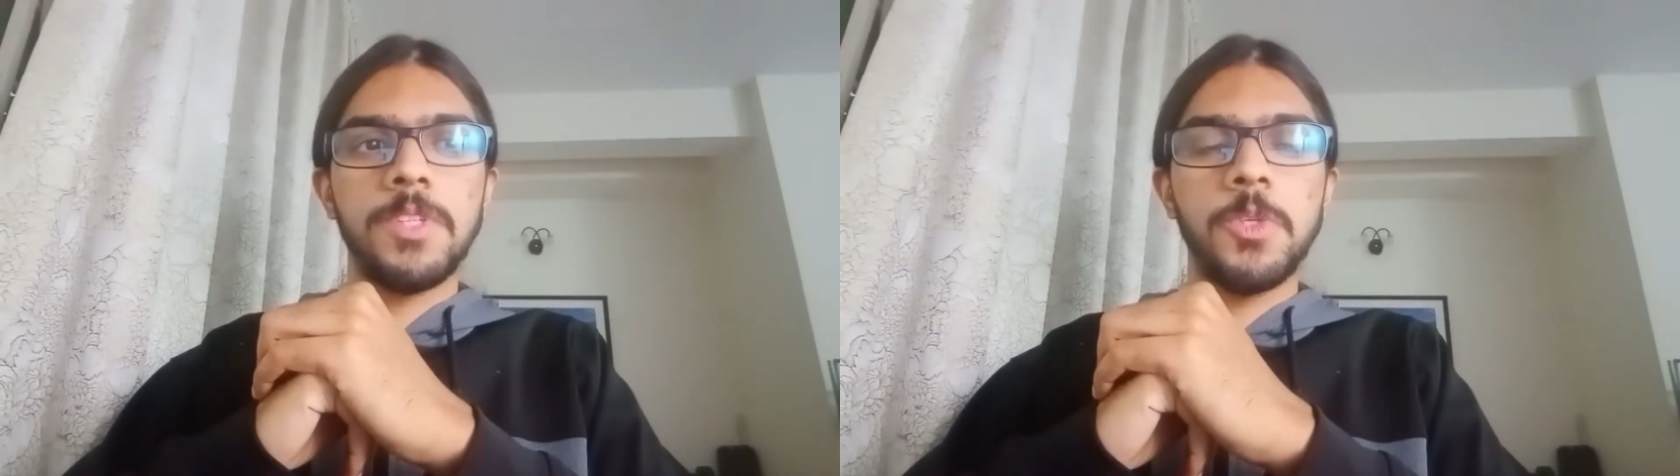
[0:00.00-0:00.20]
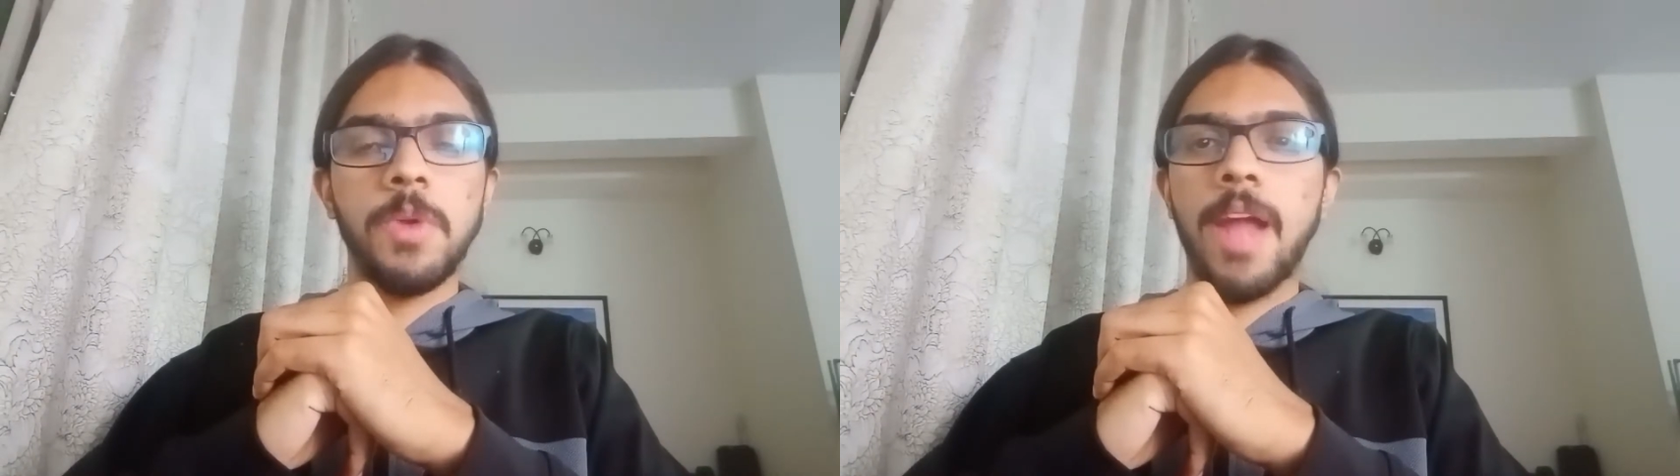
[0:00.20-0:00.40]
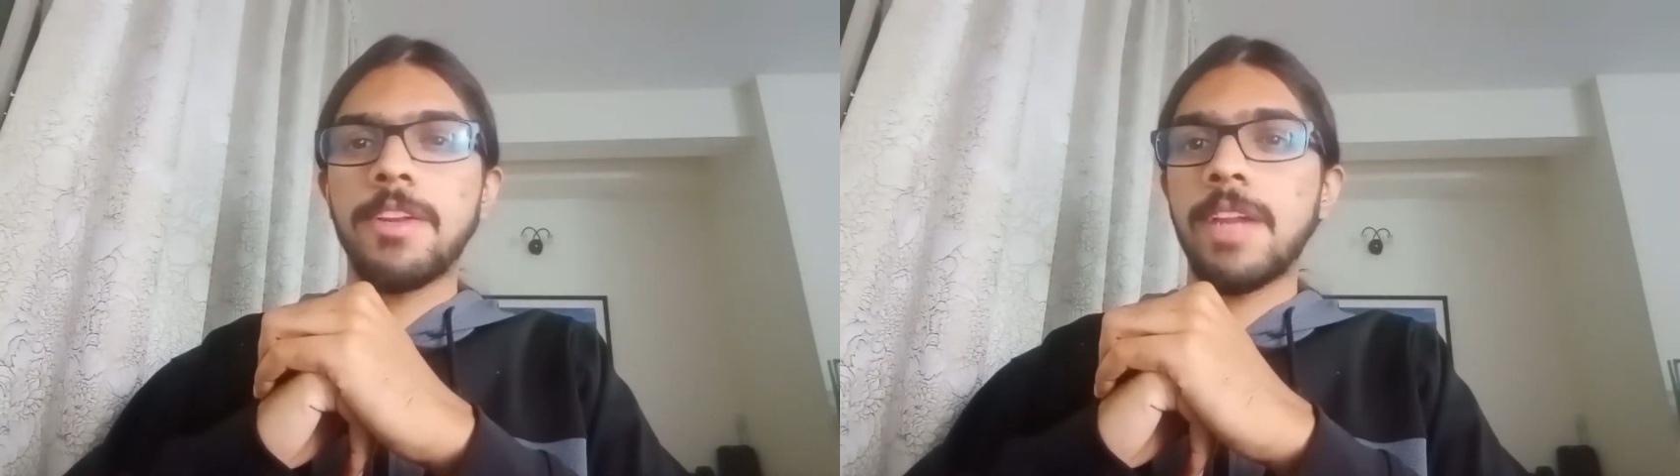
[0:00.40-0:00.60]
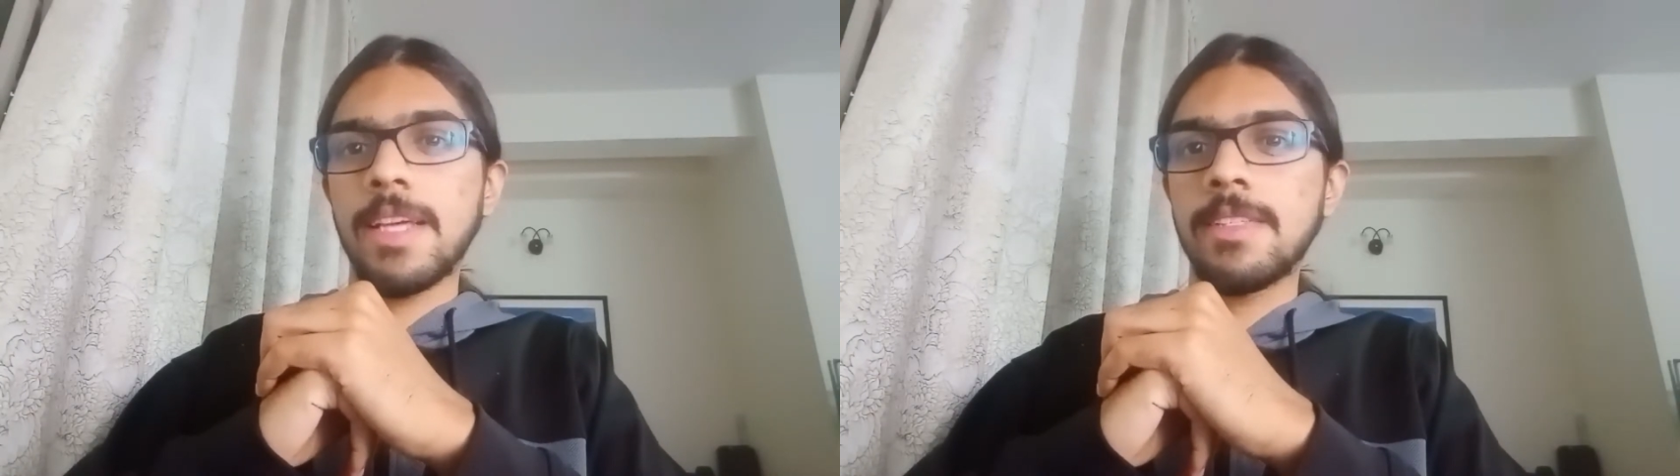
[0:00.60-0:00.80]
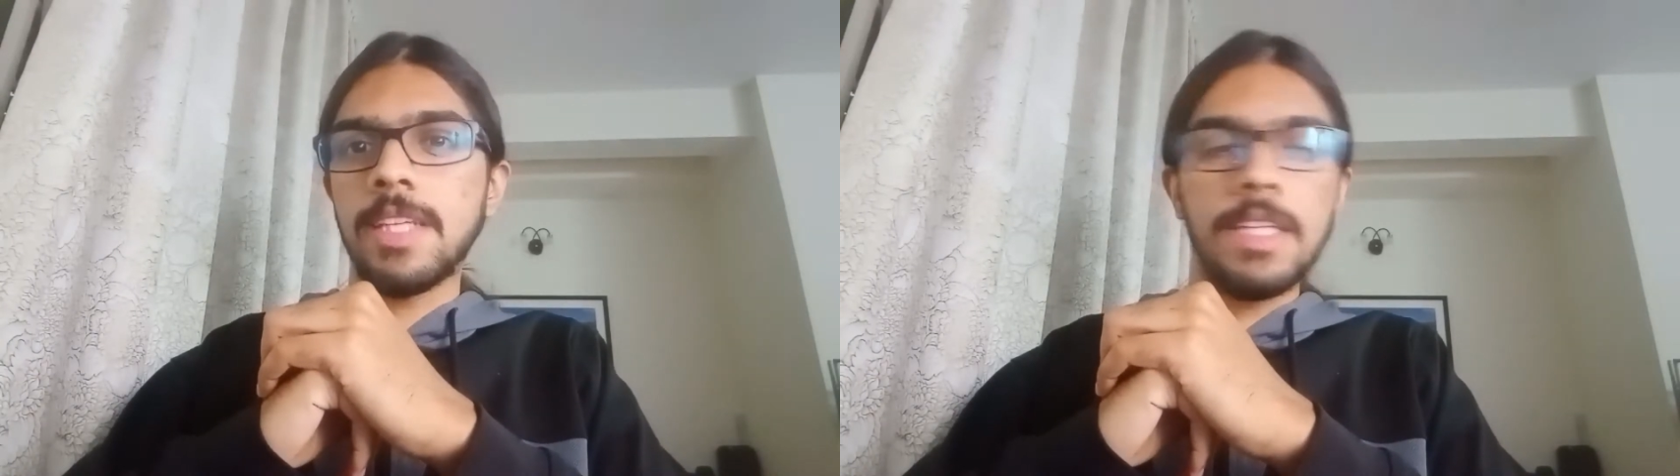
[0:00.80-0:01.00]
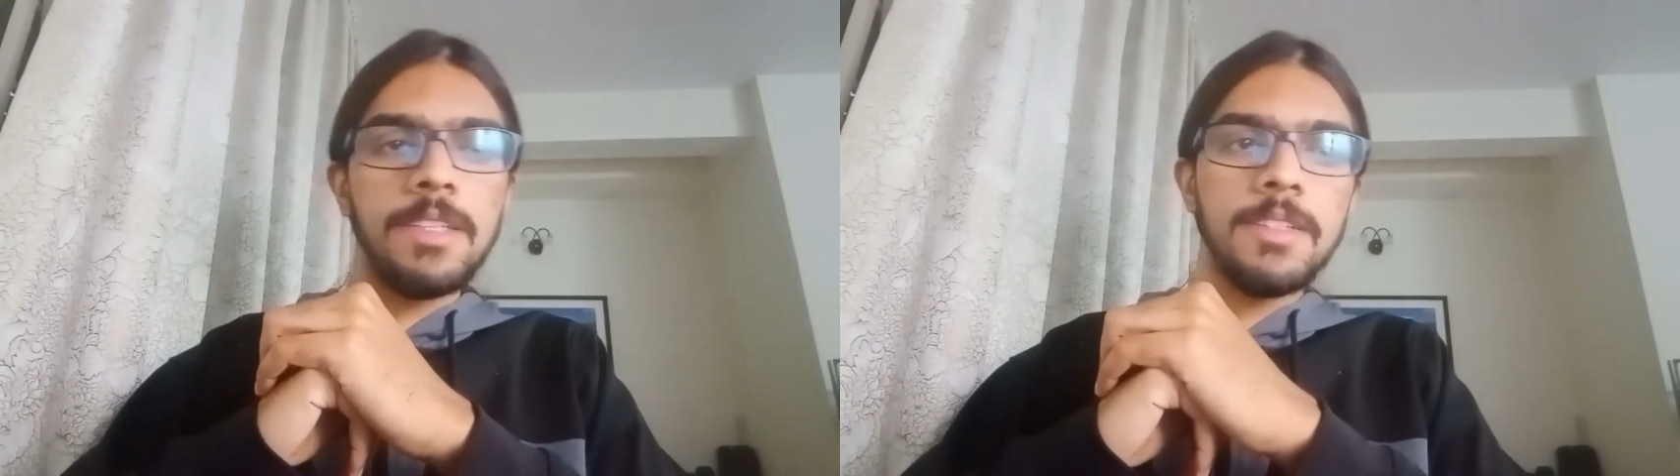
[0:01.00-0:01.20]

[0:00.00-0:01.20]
to Ataraxia.